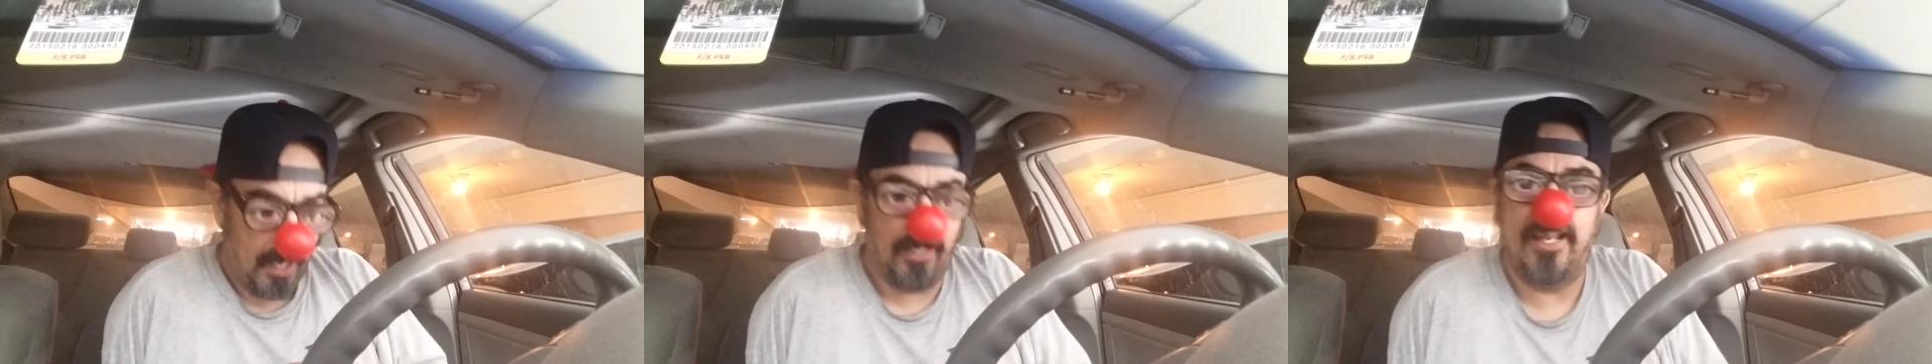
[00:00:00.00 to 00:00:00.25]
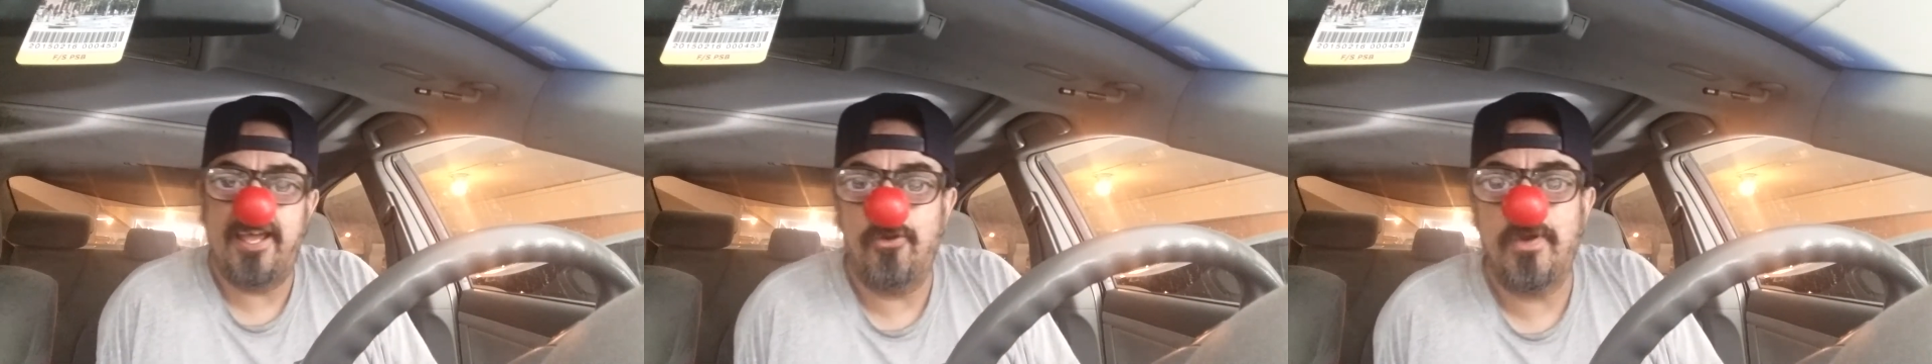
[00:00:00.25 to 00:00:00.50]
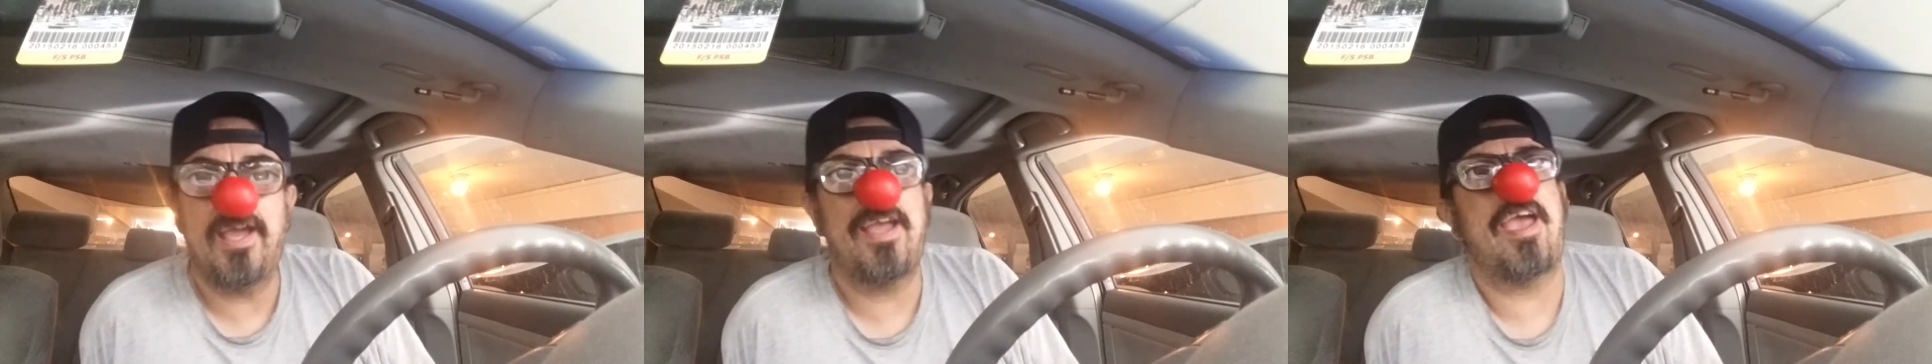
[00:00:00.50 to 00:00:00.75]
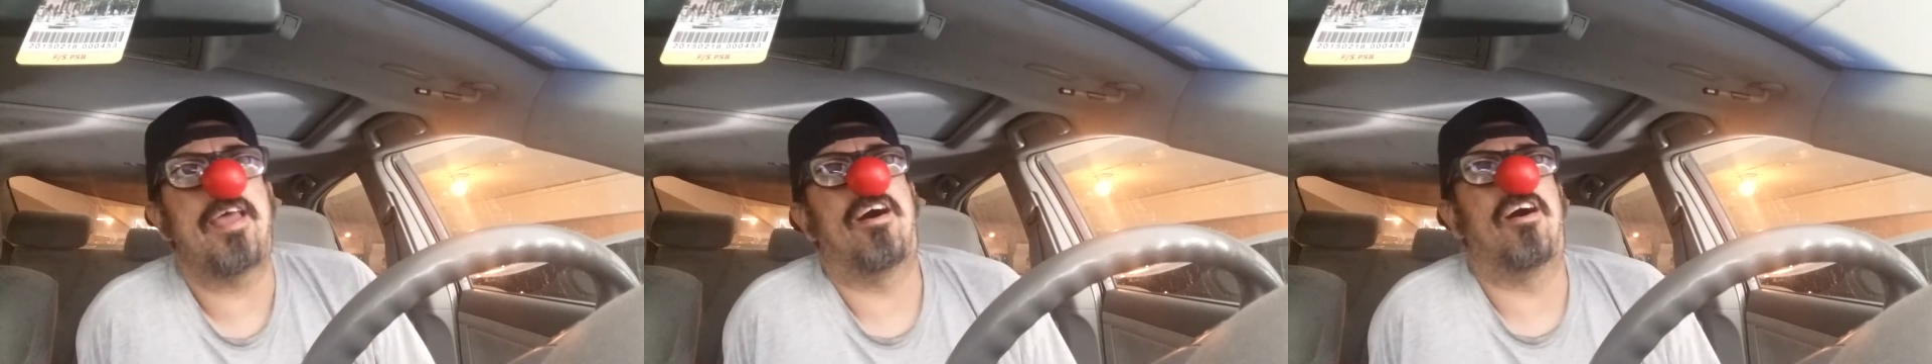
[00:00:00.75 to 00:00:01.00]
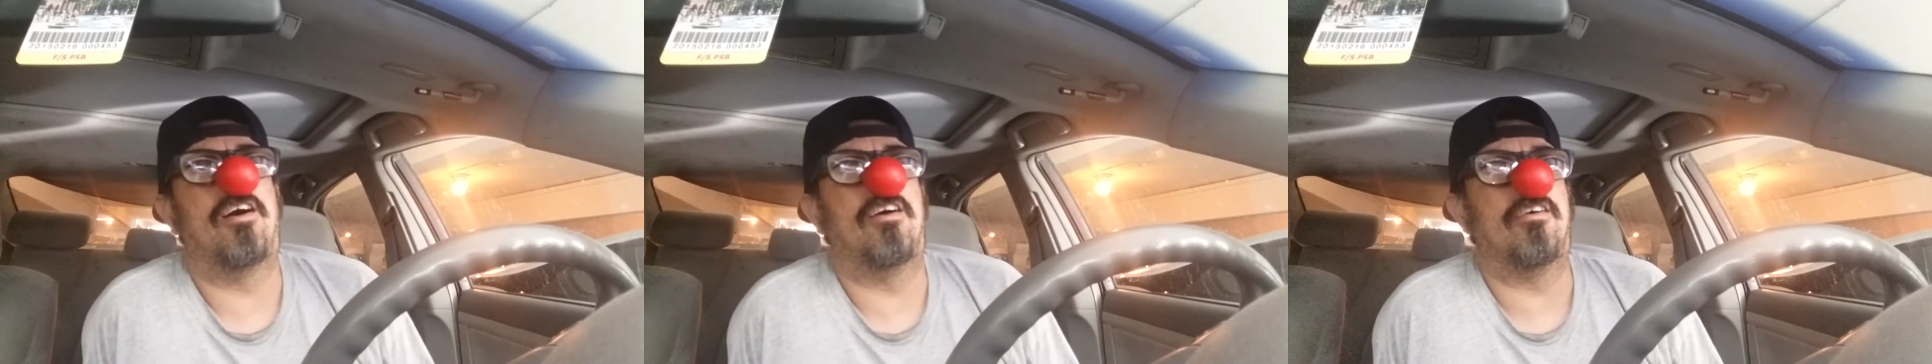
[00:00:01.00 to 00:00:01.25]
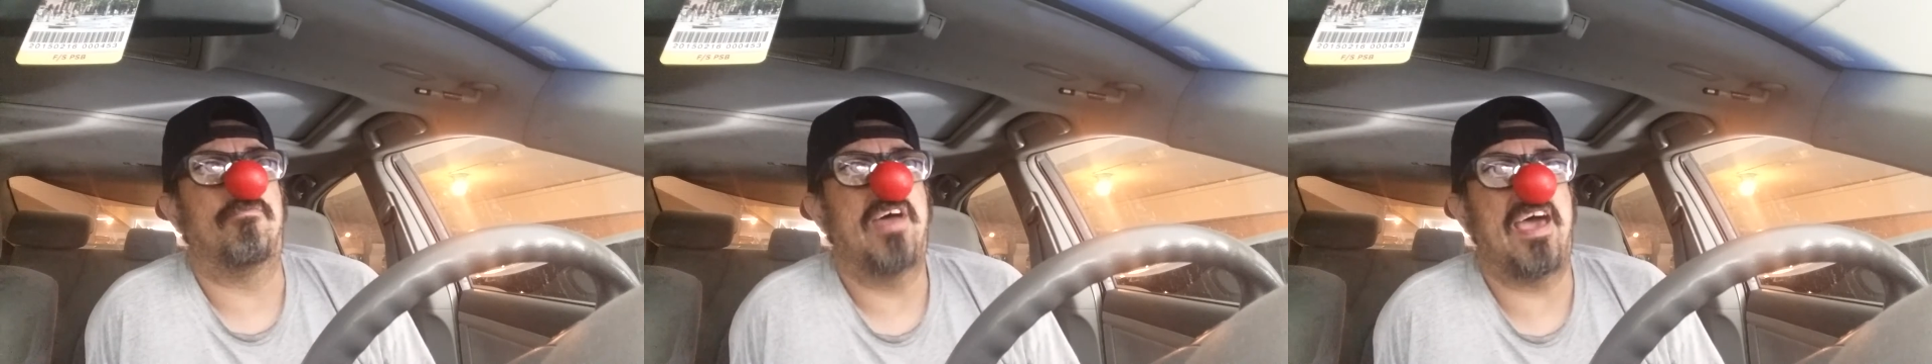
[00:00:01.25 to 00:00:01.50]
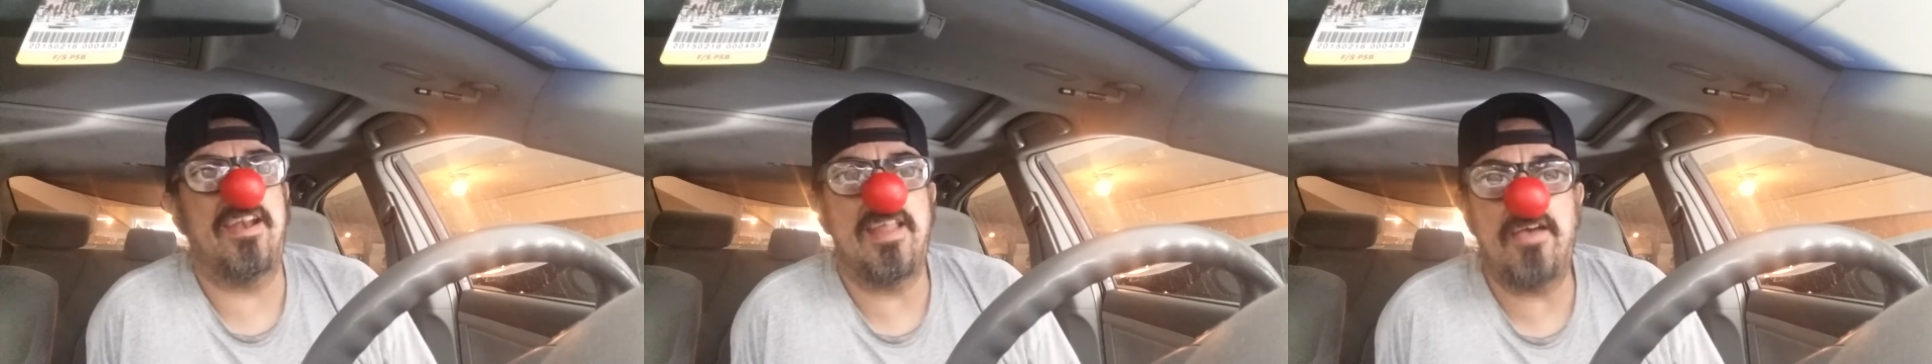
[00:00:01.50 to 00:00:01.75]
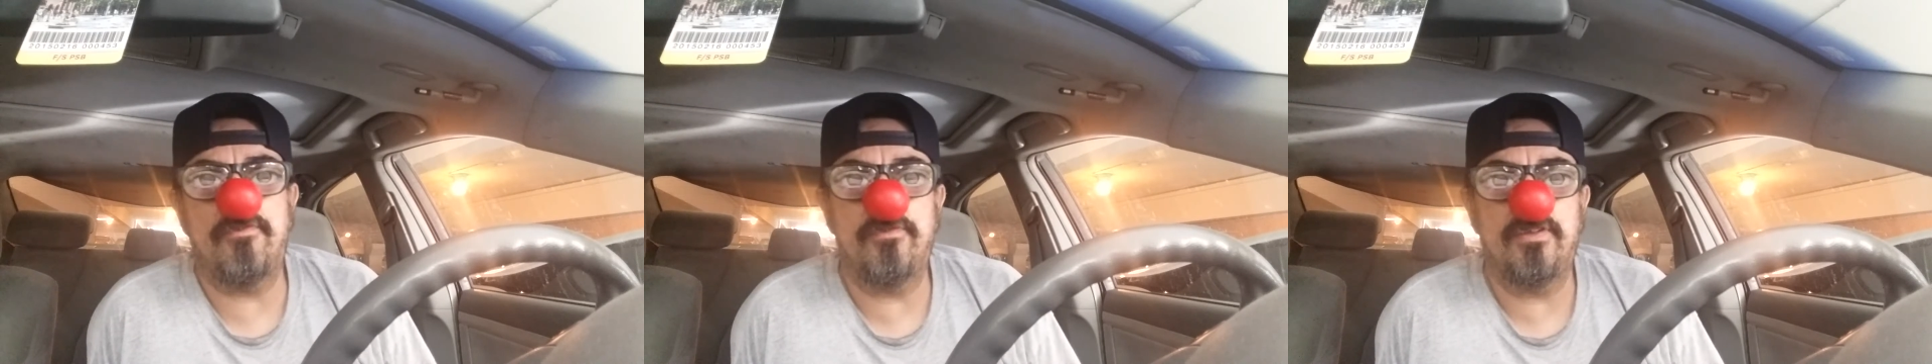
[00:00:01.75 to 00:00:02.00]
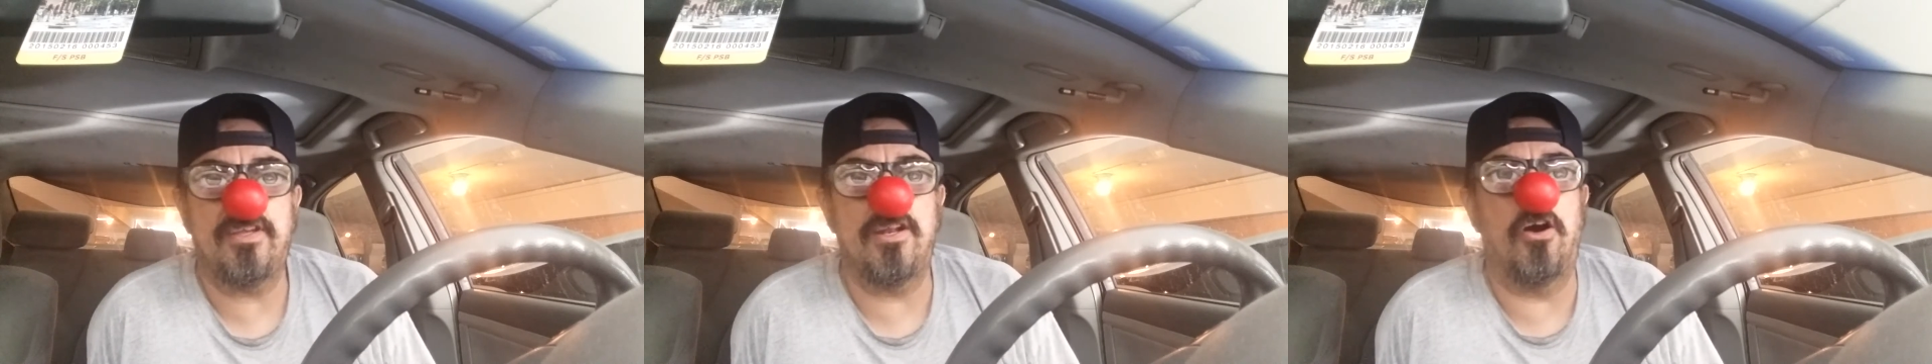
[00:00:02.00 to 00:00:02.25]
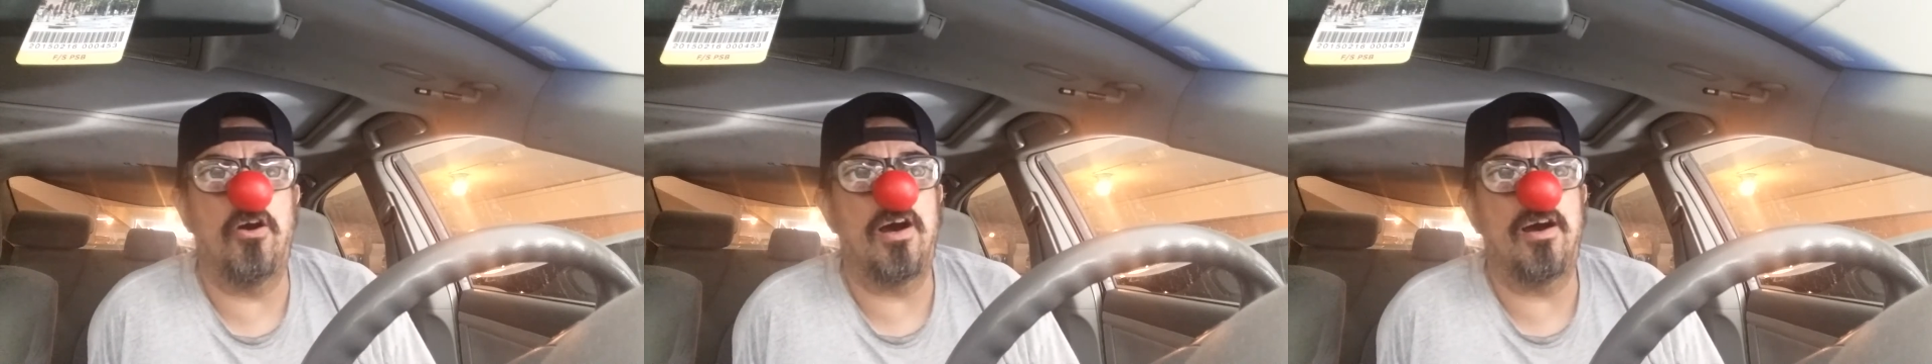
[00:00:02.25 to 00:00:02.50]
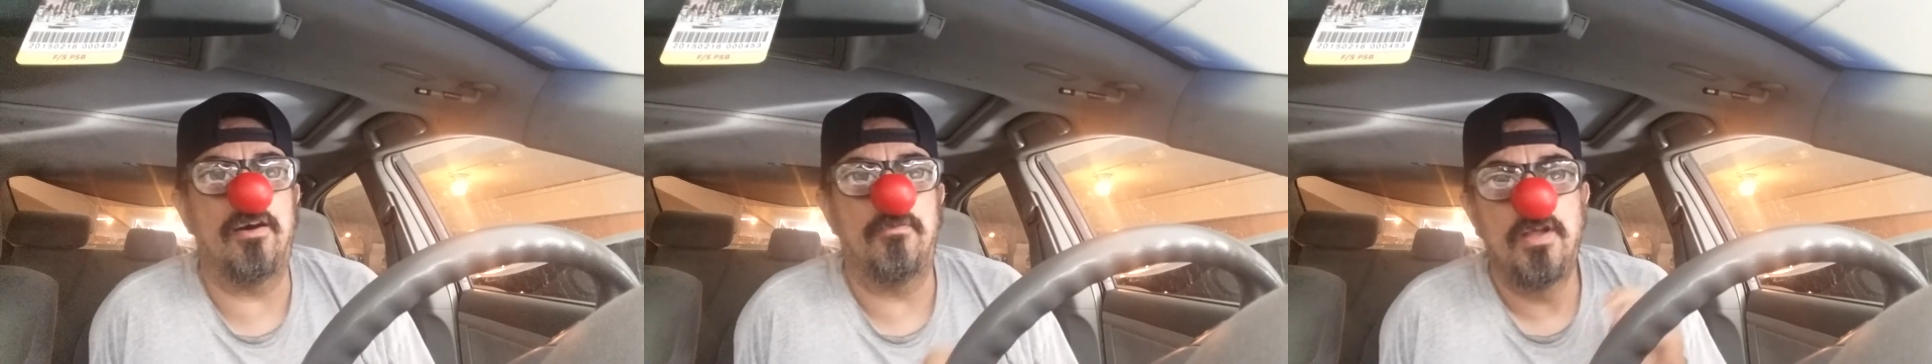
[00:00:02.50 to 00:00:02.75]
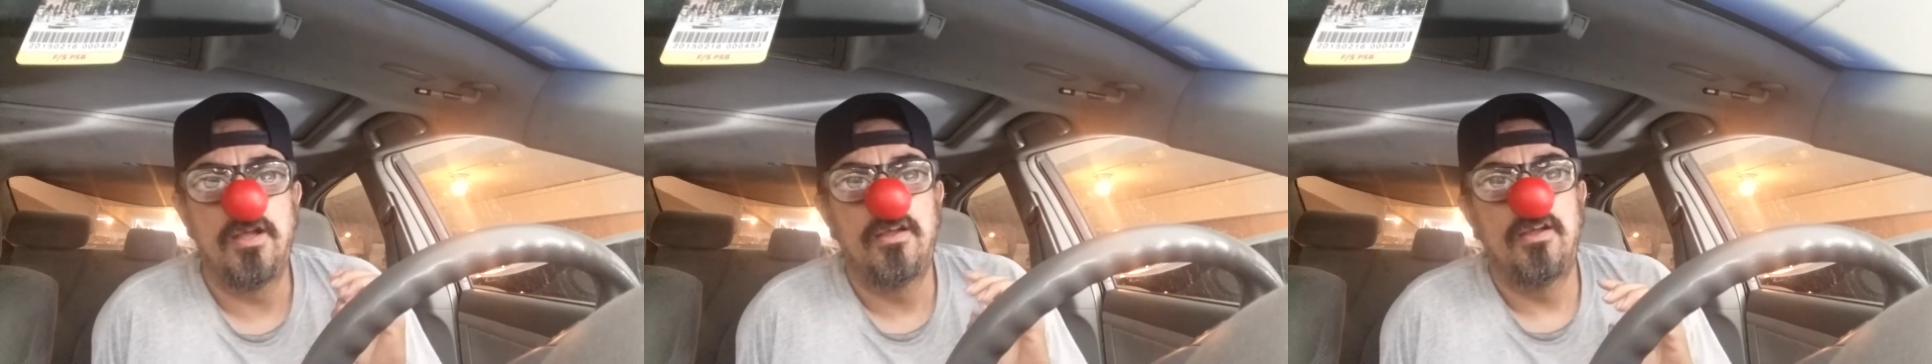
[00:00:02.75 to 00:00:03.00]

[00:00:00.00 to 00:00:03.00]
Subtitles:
on layaway, and I didn't have,